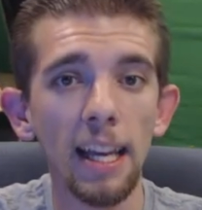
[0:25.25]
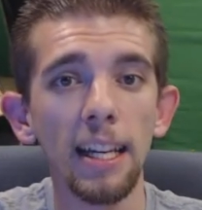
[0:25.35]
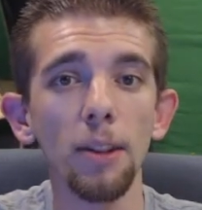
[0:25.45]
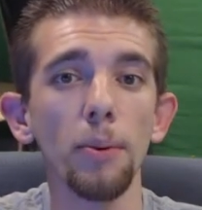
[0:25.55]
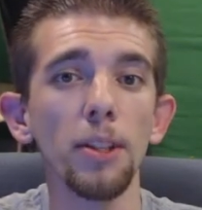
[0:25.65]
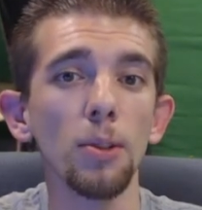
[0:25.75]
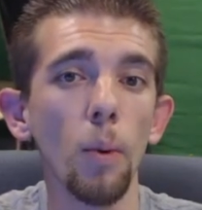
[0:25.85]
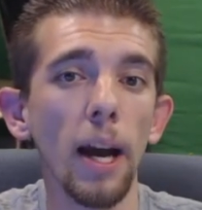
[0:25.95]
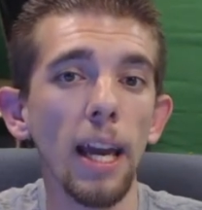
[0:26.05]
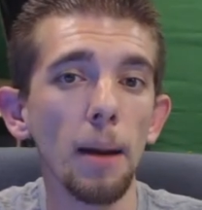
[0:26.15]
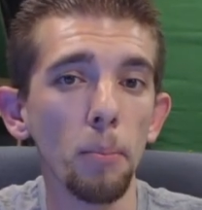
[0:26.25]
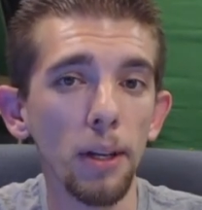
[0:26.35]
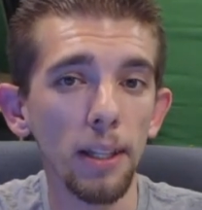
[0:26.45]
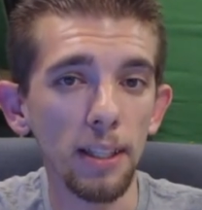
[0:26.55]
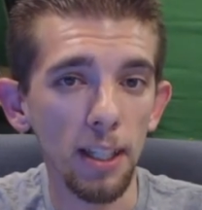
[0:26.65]
Now the reason why I'm
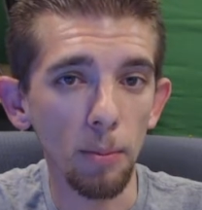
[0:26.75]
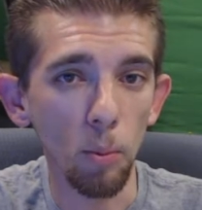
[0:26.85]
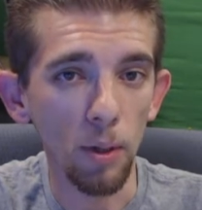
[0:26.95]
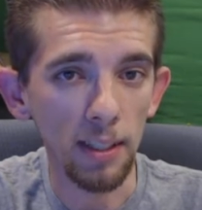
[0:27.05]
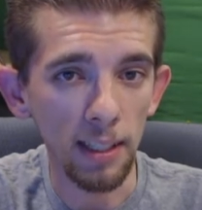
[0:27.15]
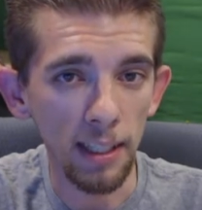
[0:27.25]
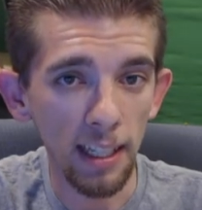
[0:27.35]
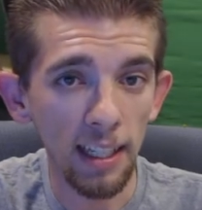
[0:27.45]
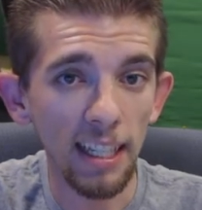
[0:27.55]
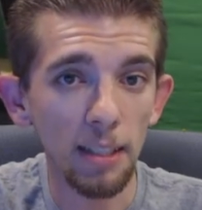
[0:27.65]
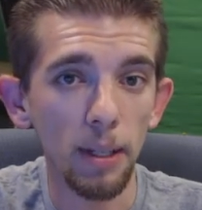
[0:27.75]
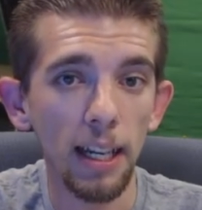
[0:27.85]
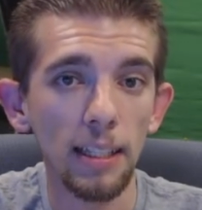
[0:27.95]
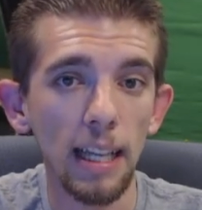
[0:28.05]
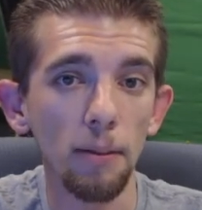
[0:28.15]
bringing this up once again is
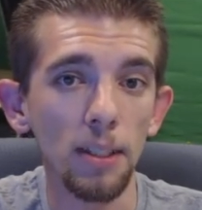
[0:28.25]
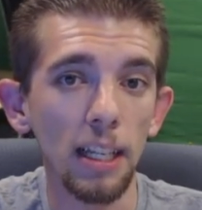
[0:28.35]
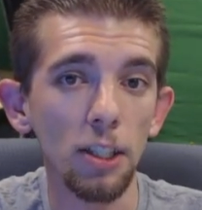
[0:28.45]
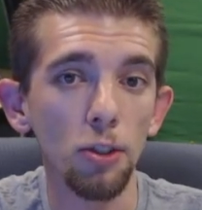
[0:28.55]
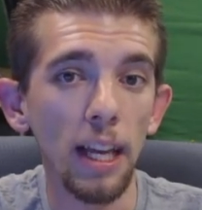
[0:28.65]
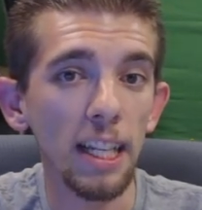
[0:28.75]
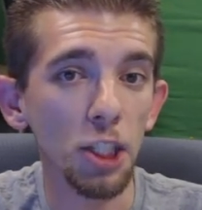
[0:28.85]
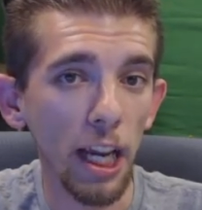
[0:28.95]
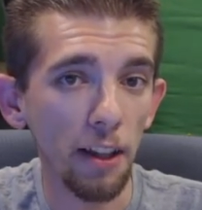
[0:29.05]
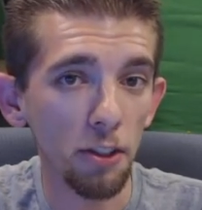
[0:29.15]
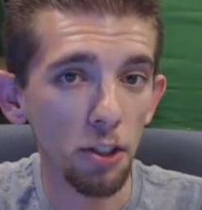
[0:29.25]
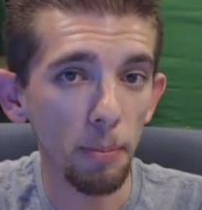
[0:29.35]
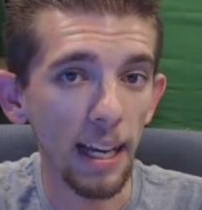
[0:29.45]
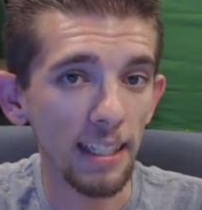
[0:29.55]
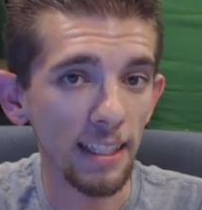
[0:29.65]
because I was issued a challenge
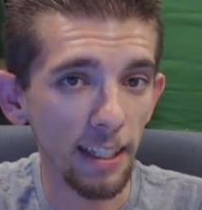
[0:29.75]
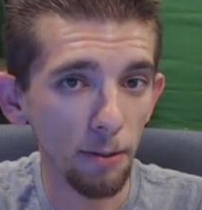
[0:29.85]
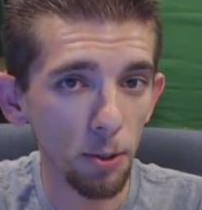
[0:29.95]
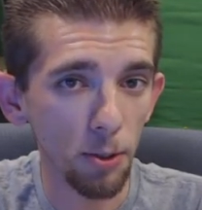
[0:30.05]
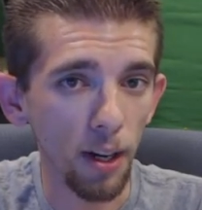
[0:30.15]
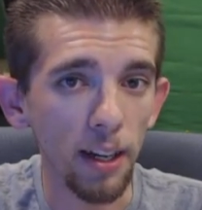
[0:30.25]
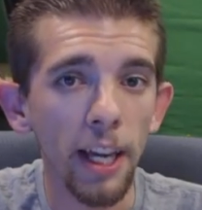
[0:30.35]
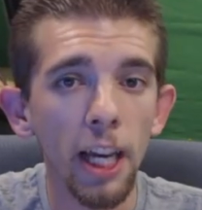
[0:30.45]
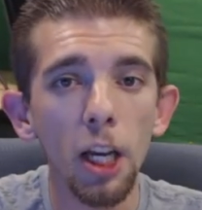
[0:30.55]
by Steeltron,